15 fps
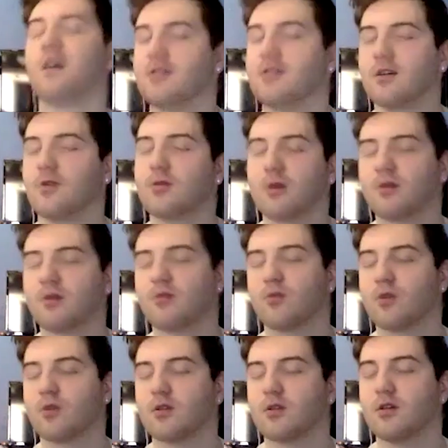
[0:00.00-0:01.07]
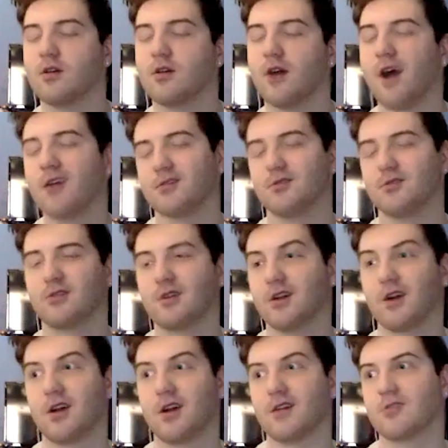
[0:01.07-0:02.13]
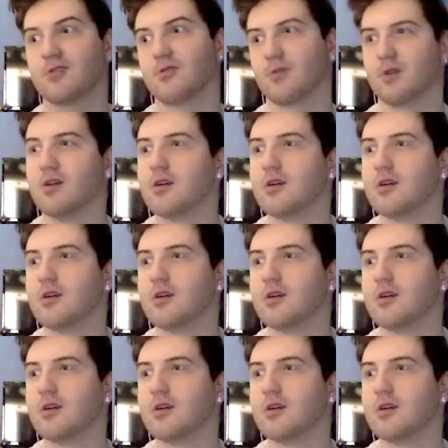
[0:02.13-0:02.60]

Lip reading: yellow card worthy. I still could have got a green